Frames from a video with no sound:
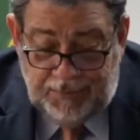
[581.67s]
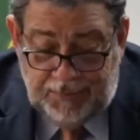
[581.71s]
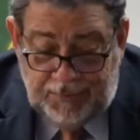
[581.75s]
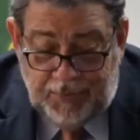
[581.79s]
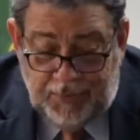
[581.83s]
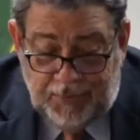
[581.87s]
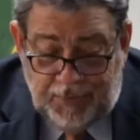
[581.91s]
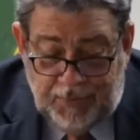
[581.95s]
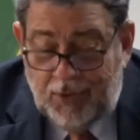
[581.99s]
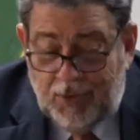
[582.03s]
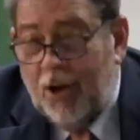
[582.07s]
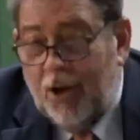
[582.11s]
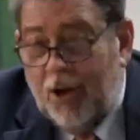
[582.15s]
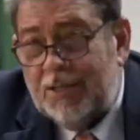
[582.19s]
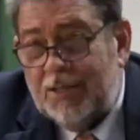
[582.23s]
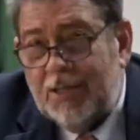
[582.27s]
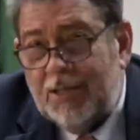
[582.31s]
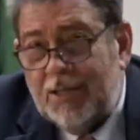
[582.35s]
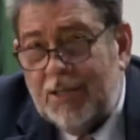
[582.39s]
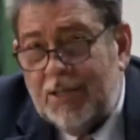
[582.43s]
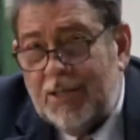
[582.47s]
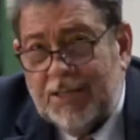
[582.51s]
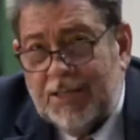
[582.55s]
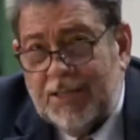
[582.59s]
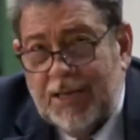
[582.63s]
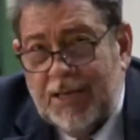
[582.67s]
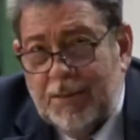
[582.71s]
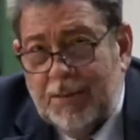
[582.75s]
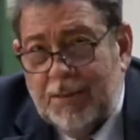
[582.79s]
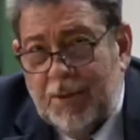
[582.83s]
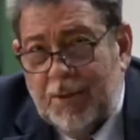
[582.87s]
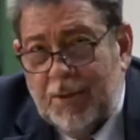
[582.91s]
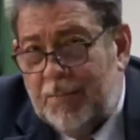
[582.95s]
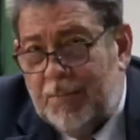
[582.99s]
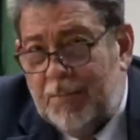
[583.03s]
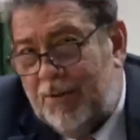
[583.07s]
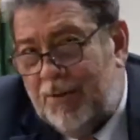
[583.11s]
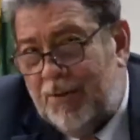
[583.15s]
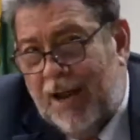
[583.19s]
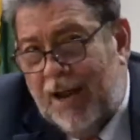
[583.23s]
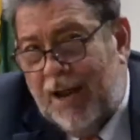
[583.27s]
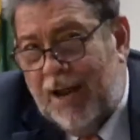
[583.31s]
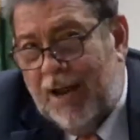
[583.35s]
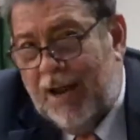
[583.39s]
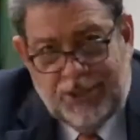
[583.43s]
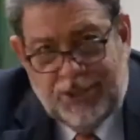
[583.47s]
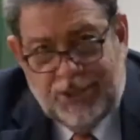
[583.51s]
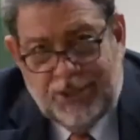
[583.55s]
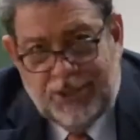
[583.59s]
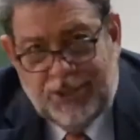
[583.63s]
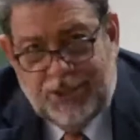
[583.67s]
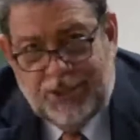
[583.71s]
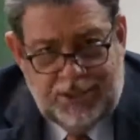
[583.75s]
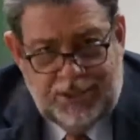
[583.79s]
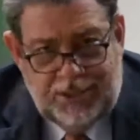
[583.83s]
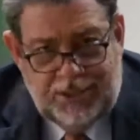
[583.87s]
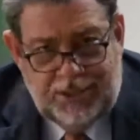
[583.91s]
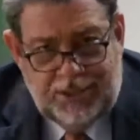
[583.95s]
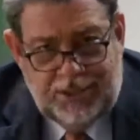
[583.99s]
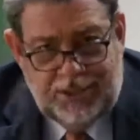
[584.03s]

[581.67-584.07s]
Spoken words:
for unsustainable mirages,